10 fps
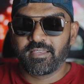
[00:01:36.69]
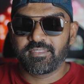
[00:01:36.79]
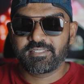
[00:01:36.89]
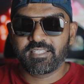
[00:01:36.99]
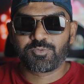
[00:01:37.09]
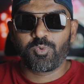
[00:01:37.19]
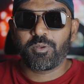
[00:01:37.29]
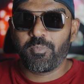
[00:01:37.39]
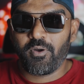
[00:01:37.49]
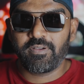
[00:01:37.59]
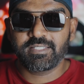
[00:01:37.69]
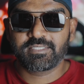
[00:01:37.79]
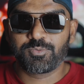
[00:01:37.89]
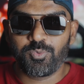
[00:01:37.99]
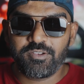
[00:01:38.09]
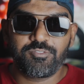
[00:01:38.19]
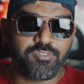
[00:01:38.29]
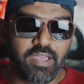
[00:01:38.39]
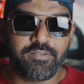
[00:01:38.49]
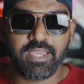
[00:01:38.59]
This is
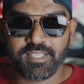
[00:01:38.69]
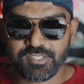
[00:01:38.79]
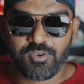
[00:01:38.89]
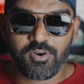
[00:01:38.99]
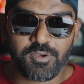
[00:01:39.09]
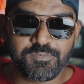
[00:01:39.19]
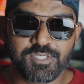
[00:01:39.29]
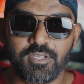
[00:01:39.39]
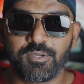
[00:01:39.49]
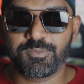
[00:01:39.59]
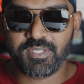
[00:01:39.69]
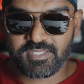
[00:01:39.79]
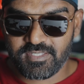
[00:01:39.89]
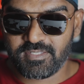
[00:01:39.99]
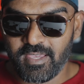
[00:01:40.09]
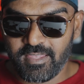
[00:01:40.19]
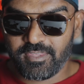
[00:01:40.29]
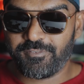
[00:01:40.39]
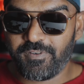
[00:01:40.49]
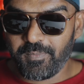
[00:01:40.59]
1.15x crop, so this is
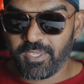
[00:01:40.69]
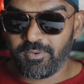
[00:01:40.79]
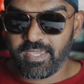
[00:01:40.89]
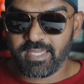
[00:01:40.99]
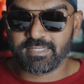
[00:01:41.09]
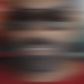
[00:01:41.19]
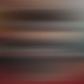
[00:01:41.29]
the framing you get.